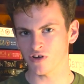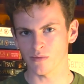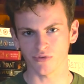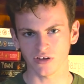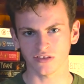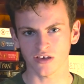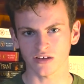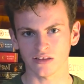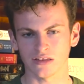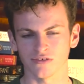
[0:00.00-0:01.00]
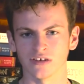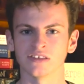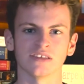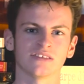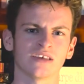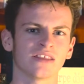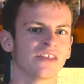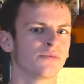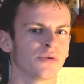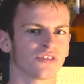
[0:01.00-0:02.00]
I'm pretty certain there is. It said that
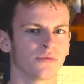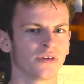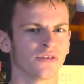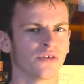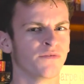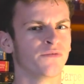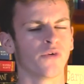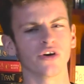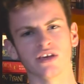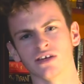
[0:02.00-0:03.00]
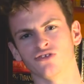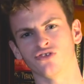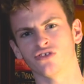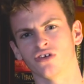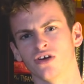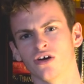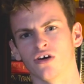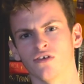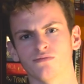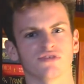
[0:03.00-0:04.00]
the book's going to be The Voyage
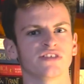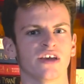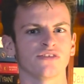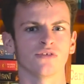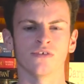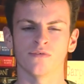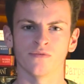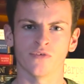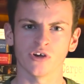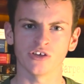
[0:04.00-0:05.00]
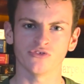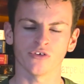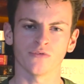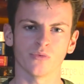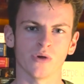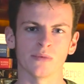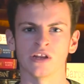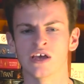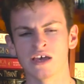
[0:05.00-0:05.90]
of Briseis, or The Voyage of the Women.